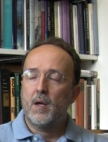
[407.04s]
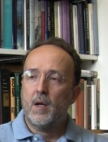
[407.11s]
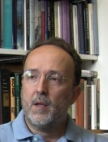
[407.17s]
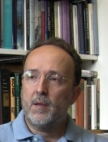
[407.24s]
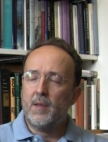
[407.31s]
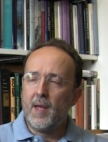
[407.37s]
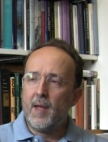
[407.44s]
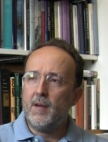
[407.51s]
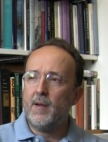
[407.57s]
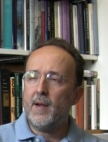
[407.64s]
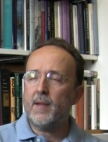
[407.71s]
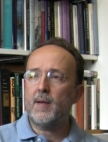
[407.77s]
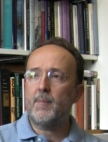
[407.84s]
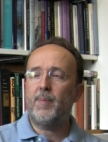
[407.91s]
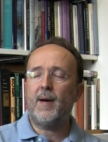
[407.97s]
Then, in
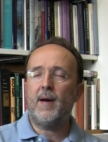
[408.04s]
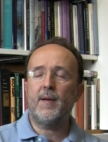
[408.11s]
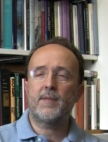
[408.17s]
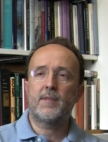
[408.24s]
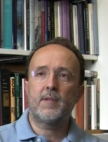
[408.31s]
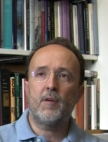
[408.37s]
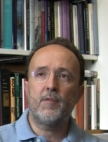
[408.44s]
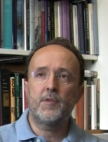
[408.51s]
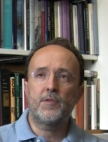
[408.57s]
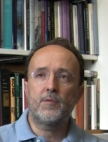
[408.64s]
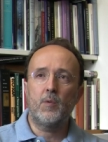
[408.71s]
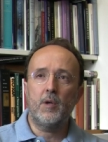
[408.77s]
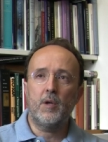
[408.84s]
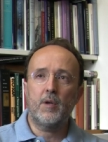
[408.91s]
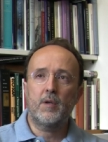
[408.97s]
other parts of his
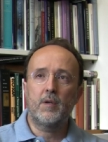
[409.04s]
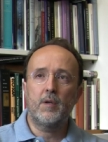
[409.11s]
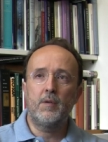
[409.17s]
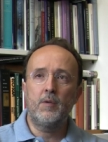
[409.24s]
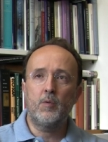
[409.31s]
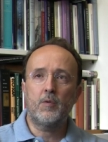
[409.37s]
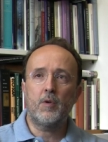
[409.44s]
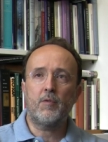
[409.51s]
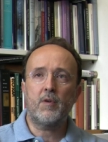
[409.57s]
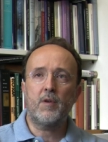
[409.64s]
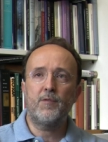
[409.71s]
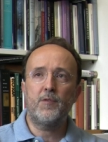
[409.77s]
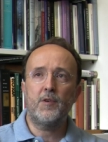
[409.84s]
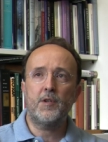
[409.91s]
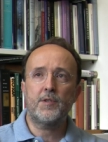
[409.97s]
work, Newton
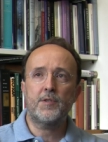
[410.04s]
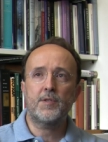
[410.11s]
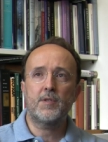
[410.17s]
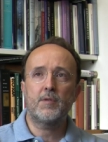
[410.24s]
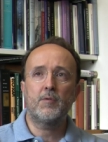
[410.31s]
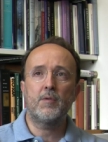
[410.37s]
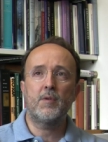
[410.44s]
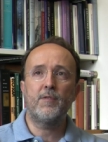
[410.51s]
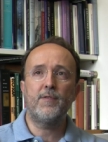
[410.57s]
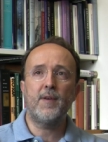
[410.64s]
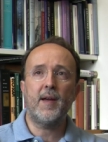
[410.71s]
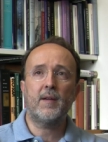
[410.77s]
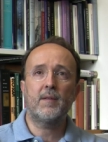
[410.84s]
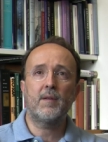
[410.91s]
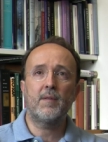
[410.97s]
refers to the
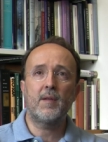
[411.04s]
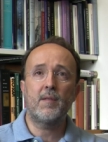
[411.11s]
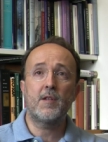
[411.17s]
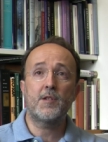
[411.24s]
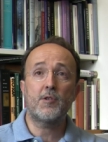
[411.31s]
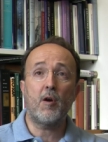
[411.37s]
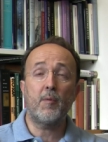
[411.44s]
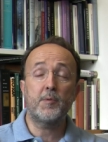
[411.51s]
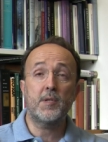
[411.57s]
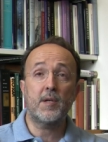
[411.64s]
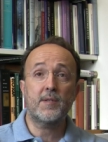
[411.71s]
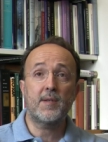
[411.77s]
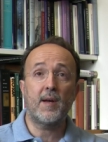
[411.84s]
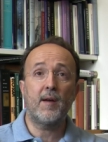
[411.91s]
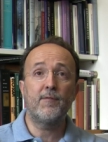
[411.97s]
fact that these
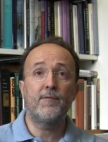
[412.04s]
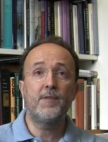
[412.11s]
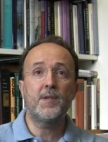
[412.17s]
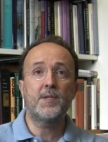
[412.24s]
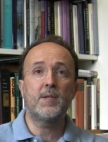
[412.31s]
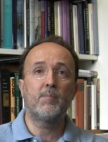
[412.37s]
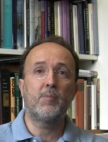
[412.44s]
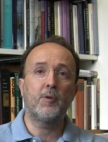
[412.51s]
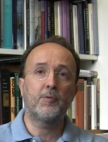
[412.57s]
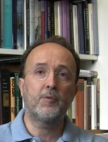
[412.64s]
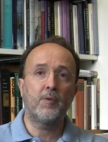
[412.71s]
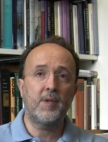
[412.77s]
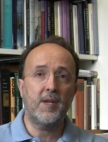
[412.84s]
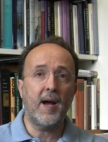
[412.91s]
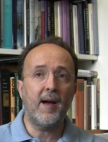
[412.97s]
objects are visible
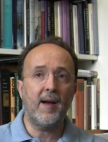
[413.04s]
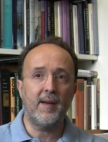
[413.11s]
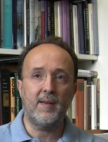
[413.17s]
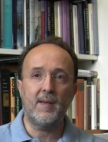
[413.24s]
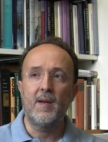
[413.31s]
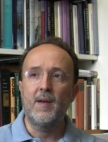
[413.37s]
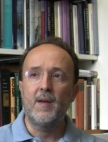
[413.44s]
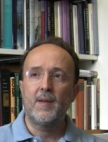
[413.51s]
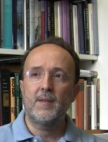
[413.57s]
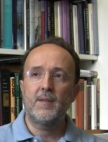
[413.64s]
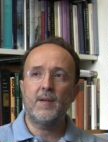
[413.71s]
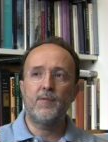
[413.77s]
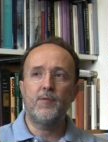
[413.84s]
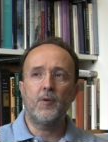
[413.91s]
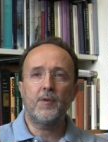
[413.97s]
to the eye.
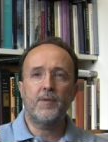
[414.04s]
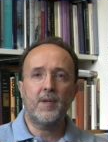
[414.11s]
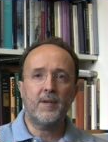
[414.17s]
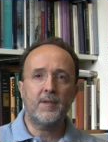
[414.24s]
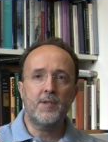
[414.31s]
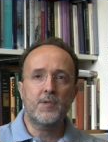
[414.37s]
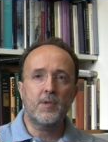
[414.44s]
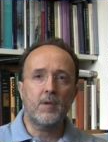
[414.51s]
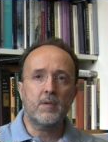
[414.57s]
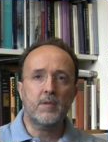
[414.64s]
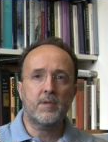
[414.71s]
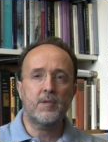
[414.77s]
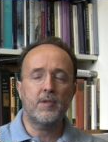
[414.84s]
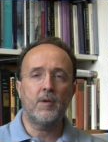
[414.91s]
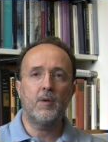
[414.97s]
Therefore, there is
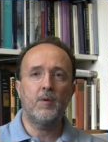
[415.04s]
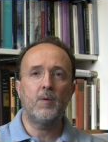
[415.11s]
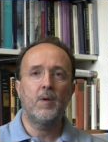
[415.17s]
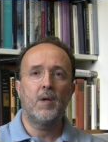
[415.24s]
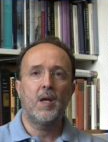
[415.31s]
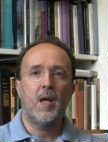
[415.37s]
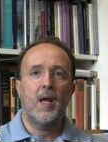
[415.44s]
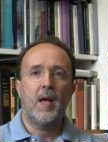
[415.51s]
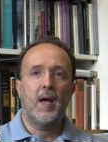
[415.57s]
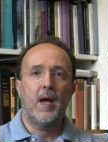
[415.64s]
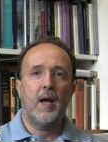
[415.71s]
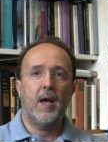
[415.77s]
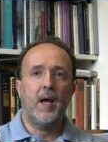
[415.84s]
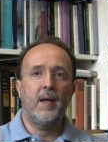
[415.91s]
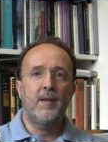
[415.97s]
also
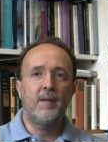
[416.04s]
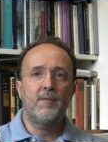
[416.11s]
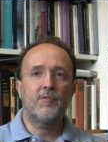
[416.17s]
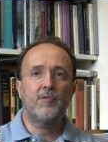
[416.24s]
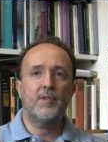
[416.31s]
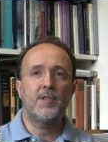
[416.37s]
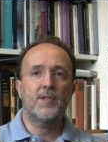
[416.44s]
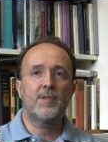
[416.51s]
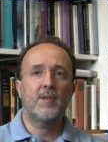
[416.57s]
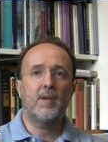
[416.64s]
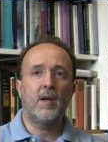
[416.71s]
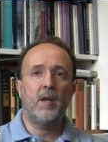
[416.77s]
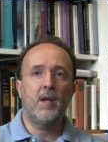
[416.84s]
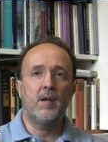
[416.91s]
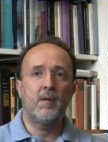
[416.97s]
an interest
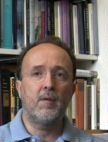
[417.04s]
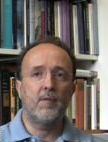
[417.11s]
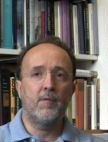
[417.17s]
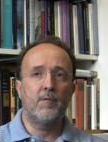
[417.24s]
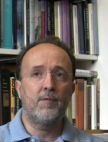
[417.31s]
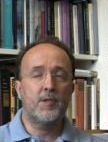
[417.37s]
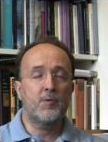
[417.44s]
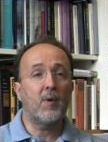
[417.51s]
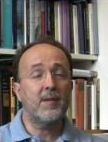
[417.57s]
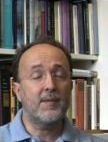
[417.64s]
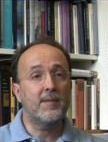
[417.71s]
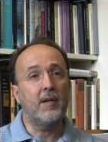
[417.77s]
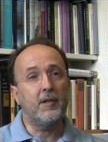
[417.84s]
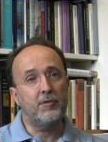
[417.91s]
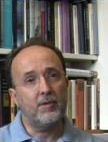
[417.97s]
in
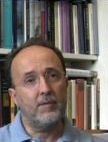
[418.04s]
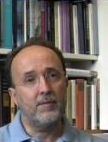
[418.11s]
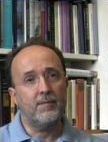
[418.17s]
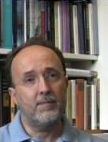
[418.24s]
visualization.